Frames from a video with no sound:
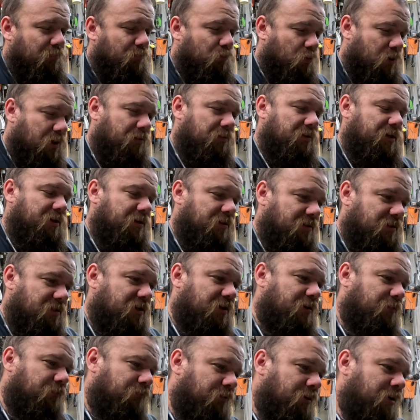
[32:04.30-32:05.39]
welding
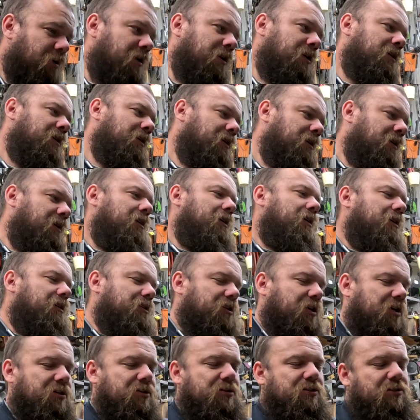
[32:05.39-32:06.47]
itself
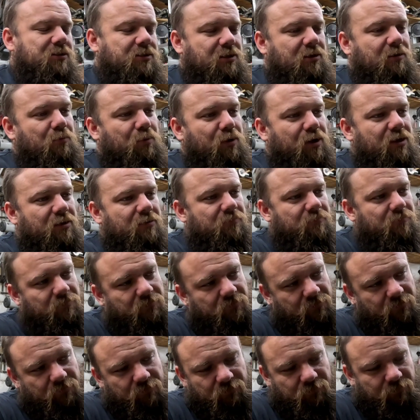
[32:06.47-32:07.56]
changes it, but
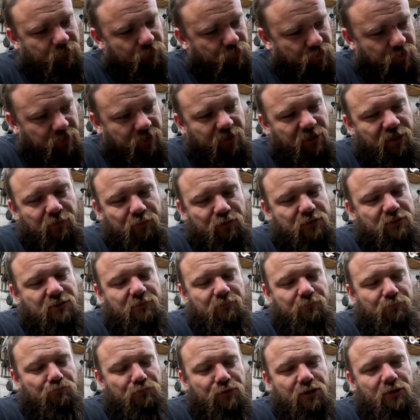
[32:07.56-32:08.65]
trying to keep as
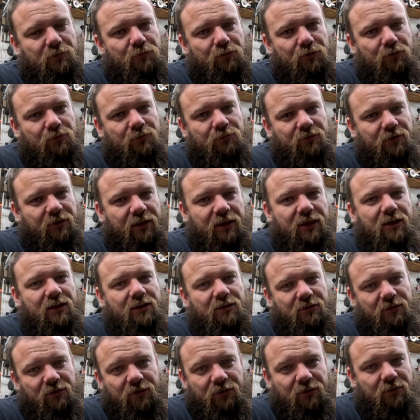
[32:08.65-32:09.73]
minimal
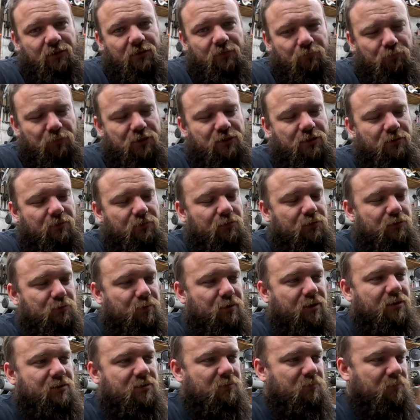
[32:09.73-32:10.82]
heat in the material as
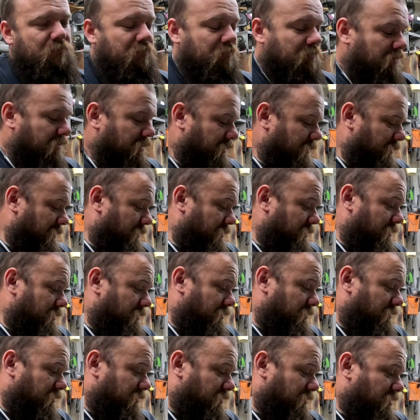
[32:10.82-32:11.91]
possible.
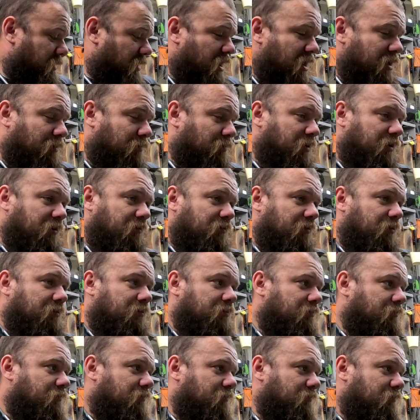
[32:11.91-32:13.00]
I don't even,